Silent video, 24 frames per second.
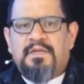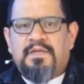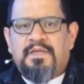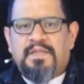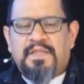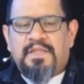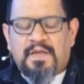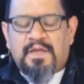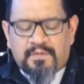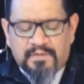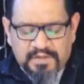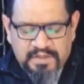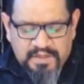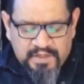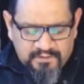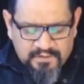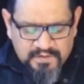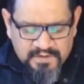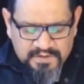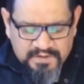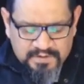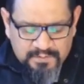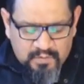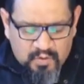That will give
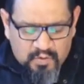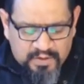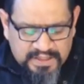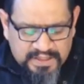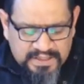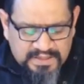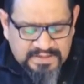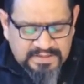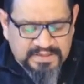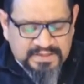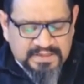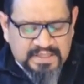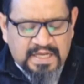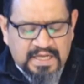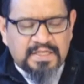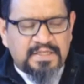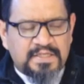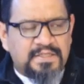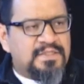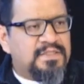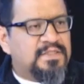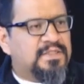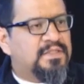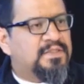you some more
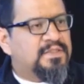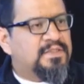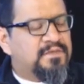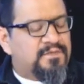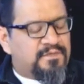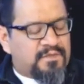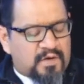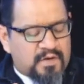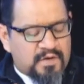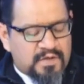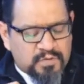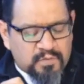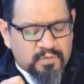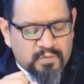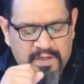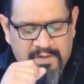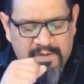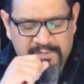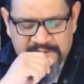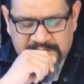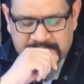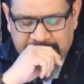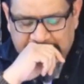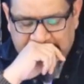insight as far as what
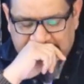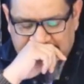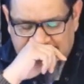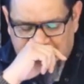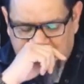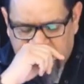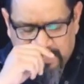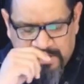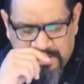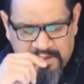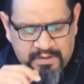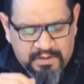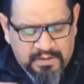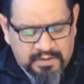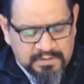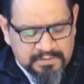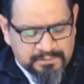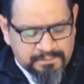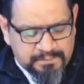I'm speaking of here.